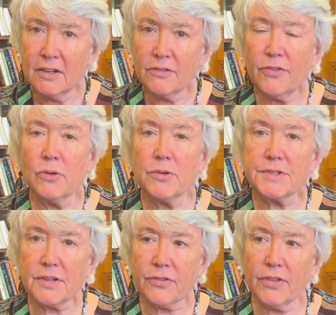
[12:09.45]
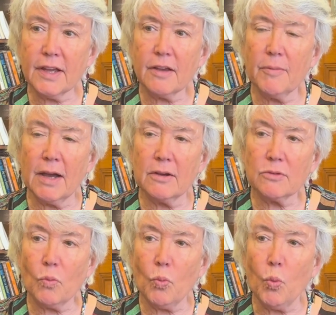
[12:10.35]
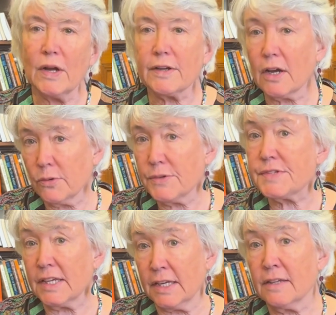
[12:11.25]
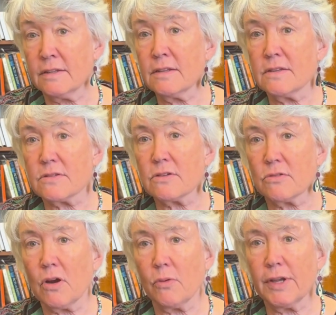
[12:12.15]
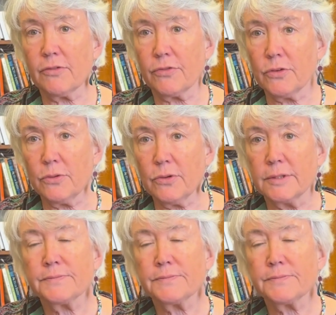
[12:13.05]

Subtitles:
folks to think about what goes into growing food.